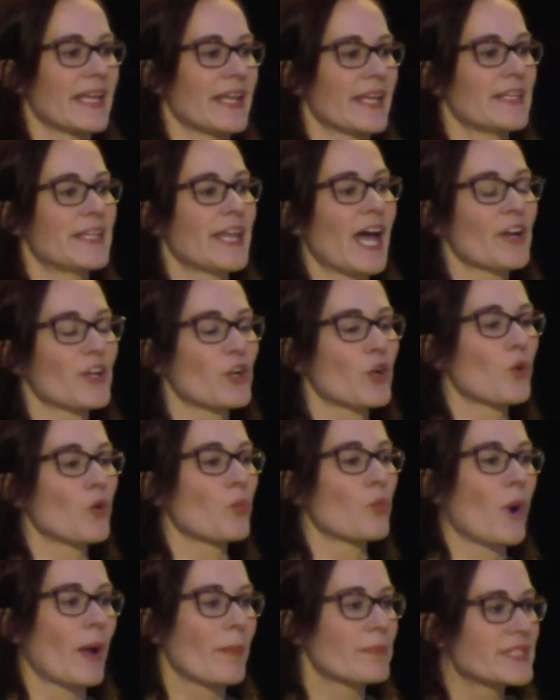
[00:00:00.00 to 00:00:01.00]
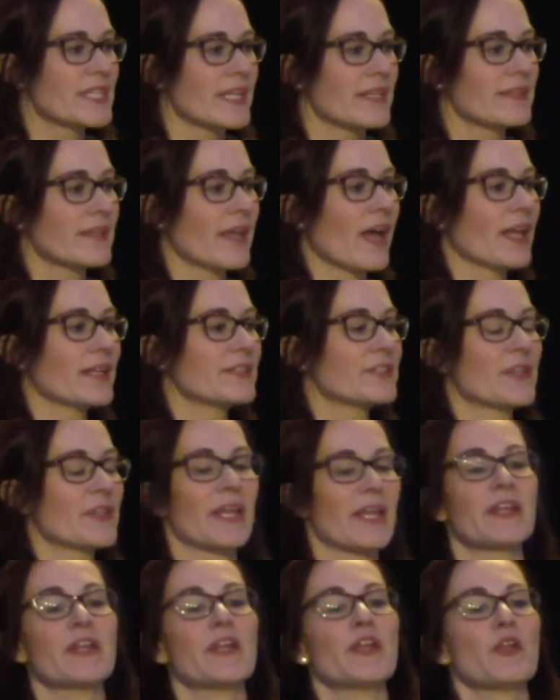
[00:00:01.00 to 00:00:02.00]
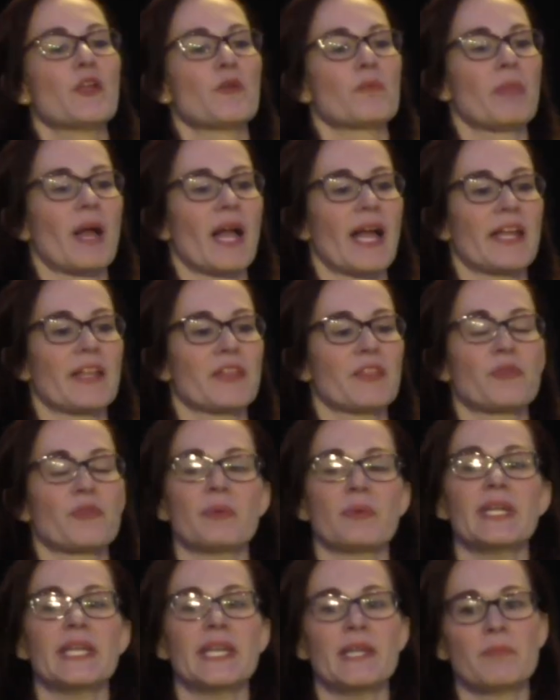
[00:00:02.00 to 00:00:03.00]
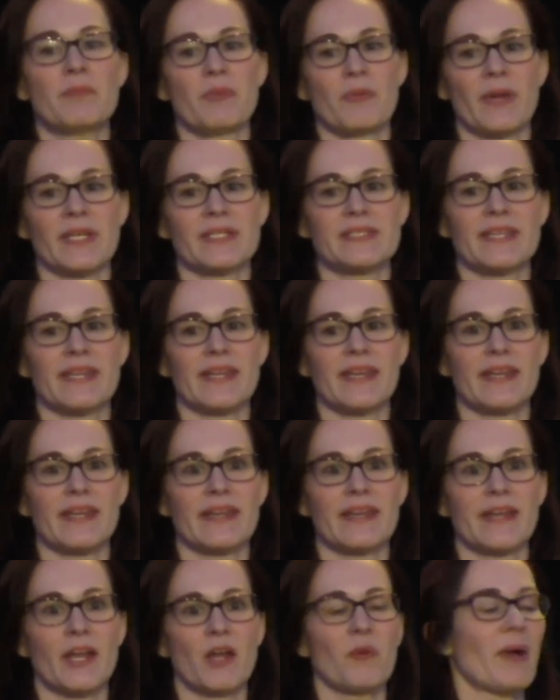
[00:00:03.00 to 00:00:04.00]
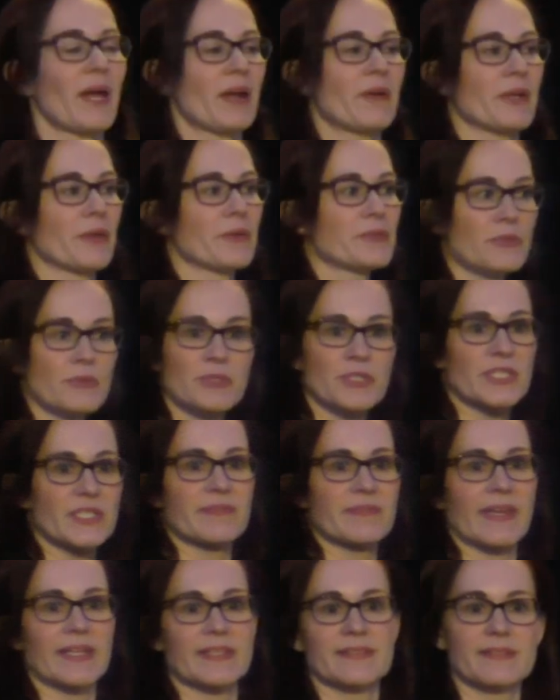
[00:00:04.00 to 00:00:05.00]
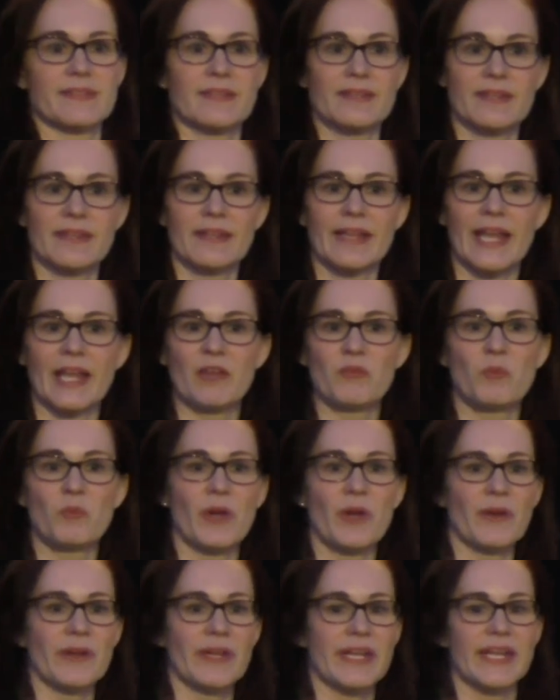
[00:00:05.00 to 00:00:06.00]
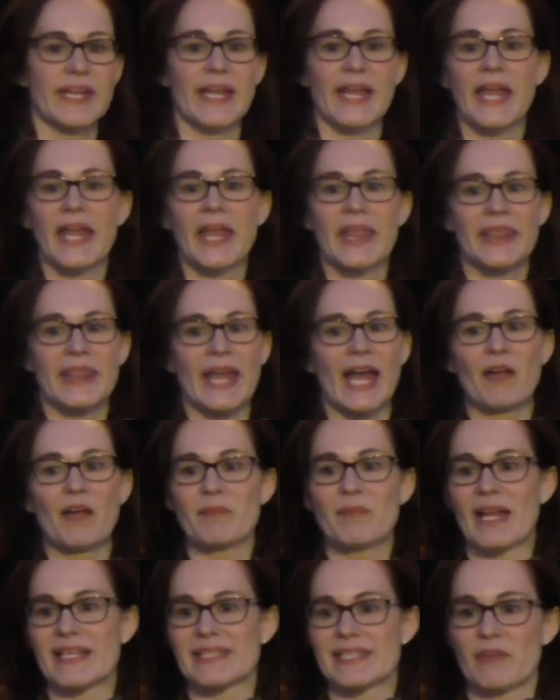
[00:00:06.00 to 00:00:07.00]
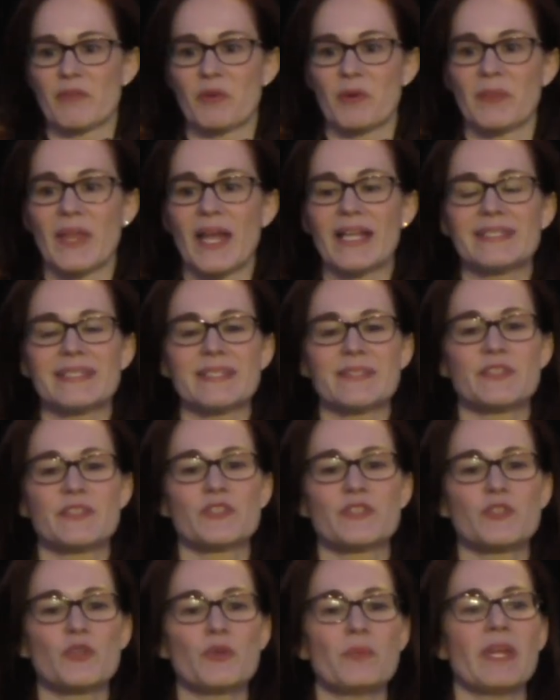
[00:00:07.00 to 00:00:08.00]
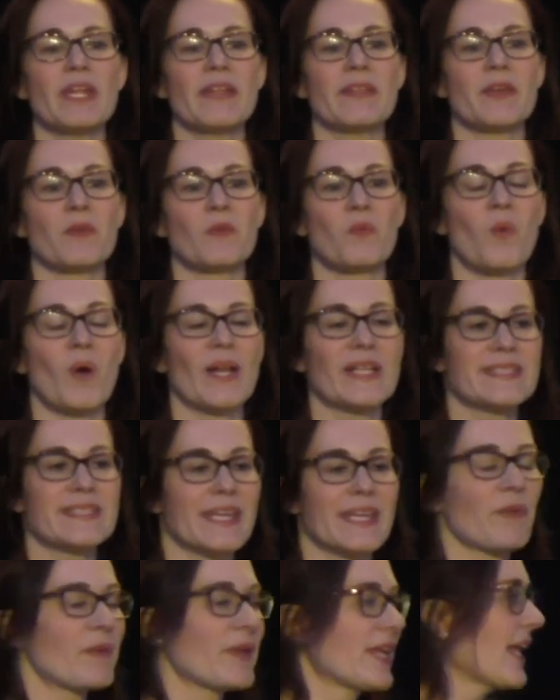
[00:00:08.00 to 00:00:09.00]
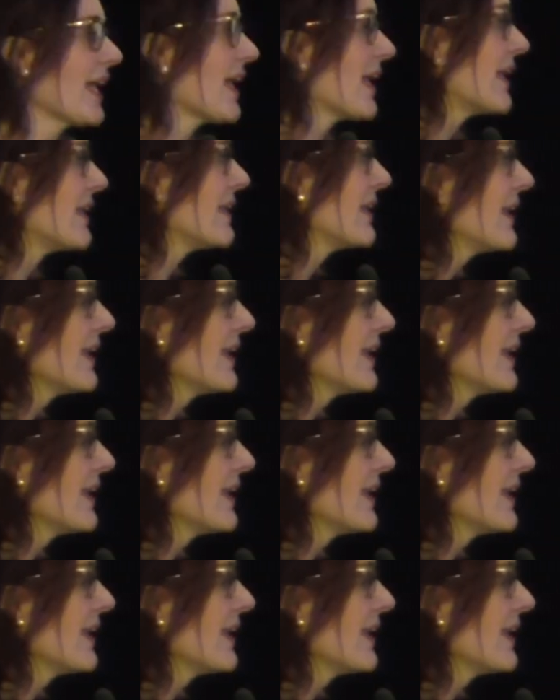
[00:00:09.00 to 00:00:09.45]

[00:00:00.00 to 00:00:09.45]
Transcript: and not corrupt it, not do that by 3D printing, oh, I don't know, Suchi's face and wearing that mask everywhere. That's assuming that what's going in